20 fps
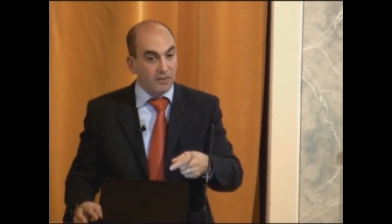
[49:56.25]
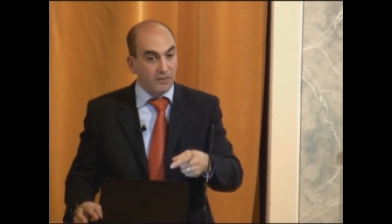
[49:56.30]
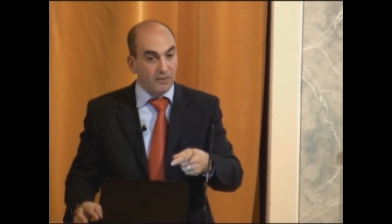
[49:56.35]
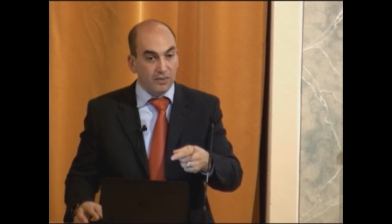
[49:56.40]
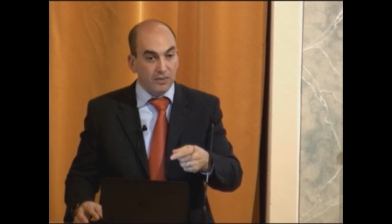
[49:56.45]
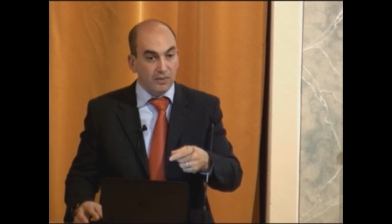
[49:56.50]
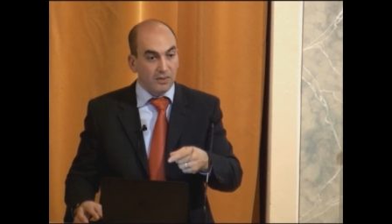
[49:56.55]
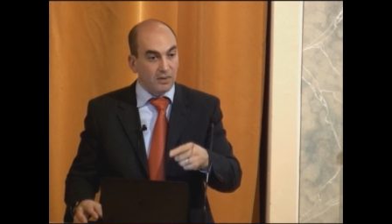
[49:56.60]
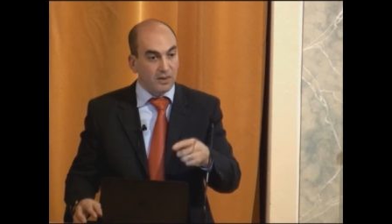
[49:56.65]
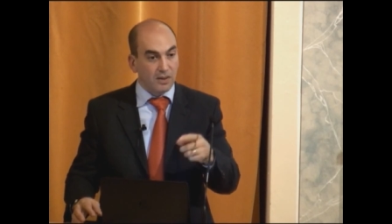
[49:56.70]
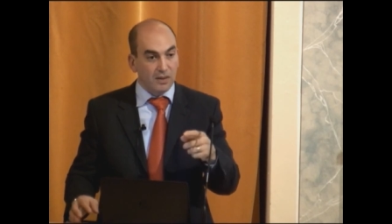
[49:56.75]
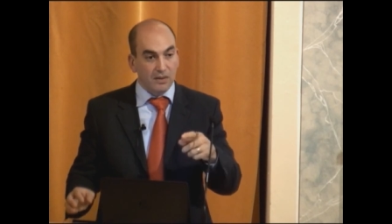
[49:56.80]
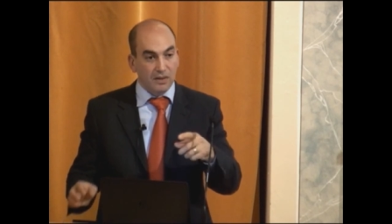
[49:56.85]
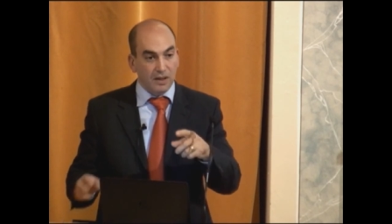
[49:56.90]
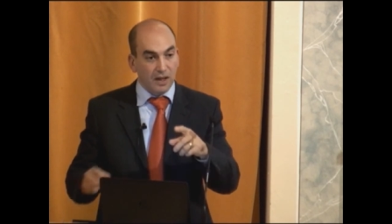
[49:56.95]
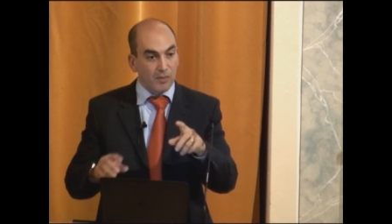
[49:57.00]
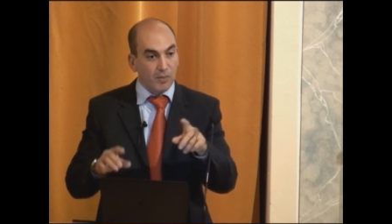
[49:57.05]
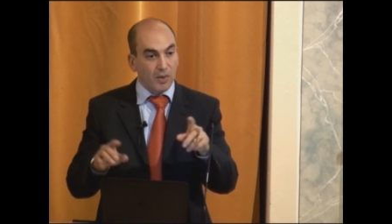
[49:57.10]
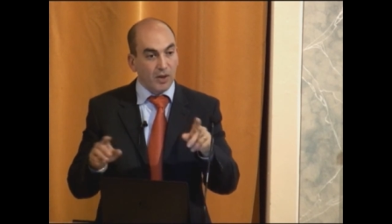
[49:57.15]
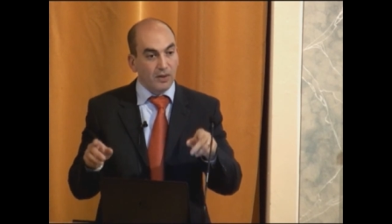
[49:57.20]
for the
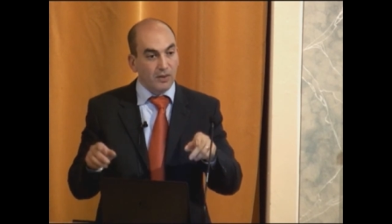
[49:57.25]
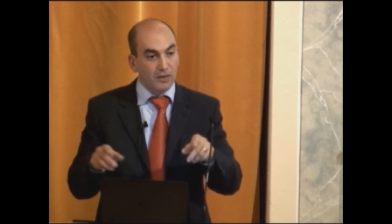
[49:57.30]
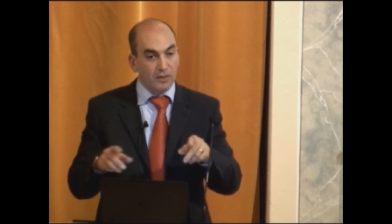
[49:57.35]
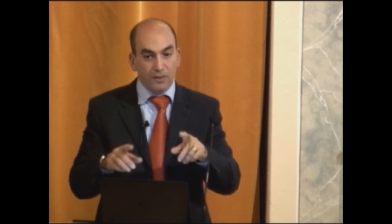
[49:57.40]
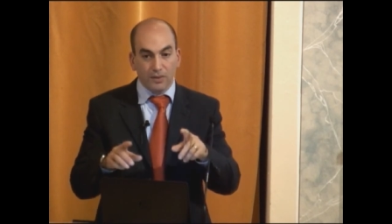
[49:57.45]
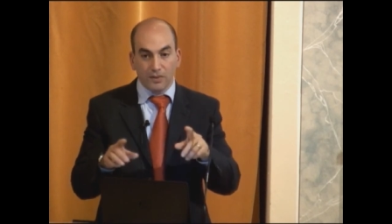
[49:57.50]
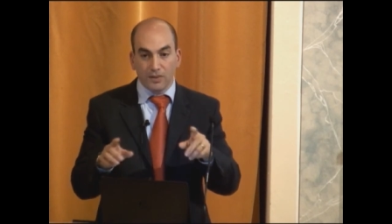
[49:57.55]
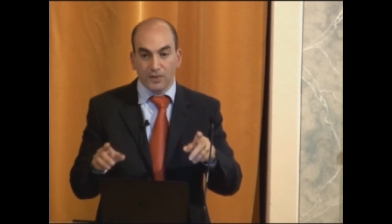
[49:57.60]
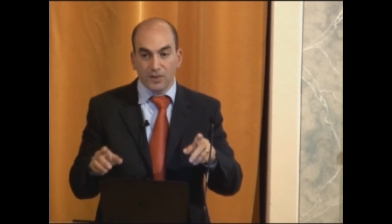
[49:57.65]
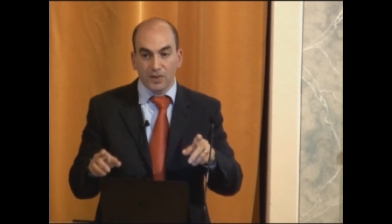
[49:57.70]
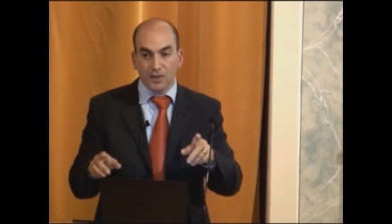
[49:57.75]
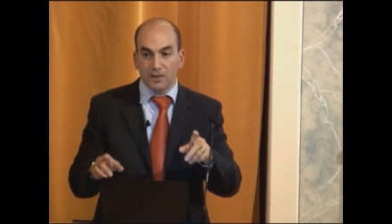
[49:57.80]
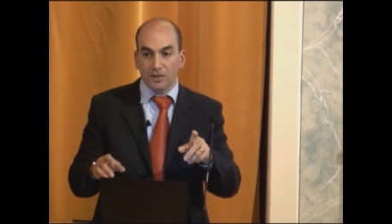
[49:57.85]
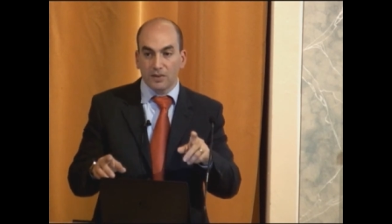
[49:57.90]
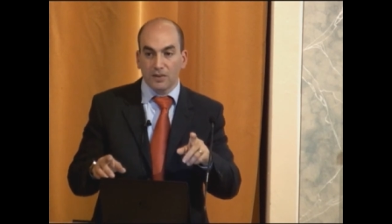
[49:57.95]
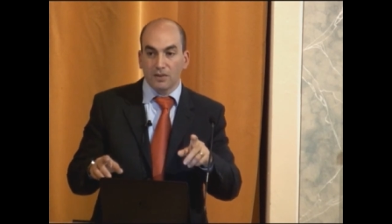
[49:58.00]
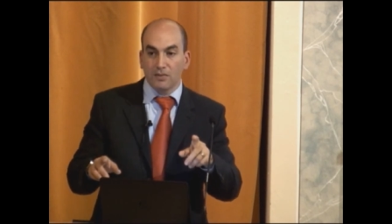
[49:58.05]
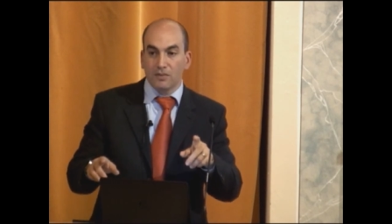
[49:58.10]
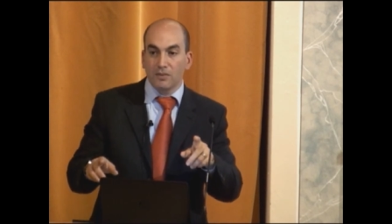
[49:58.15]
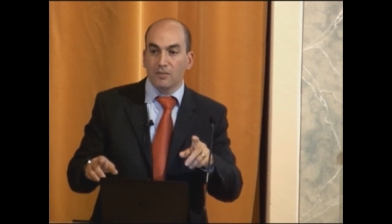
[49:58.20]
MR gurus
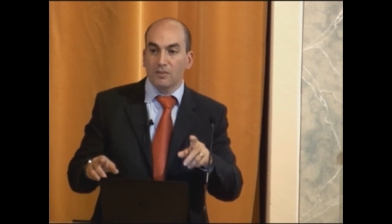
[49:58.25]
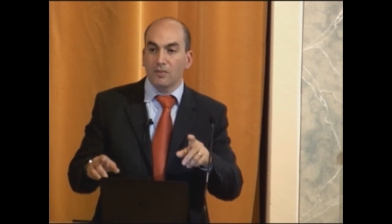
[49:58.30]
in the room,